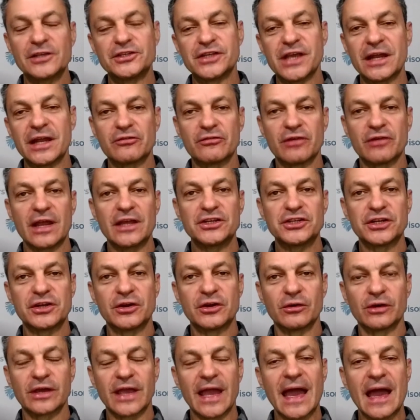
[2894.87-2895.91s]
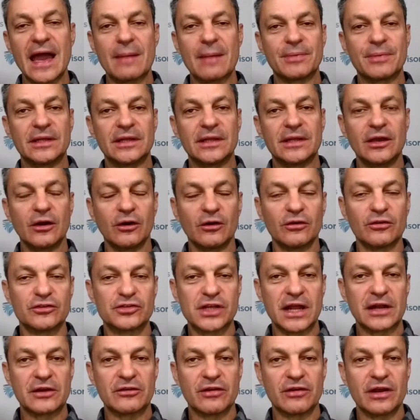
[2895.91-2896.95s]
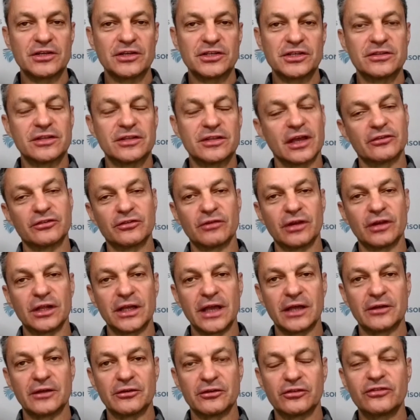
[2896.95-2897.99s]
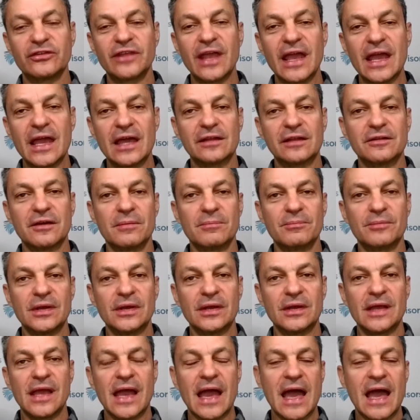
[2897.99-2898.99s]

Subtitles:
a generational gap and the older generation doesn't really understand them.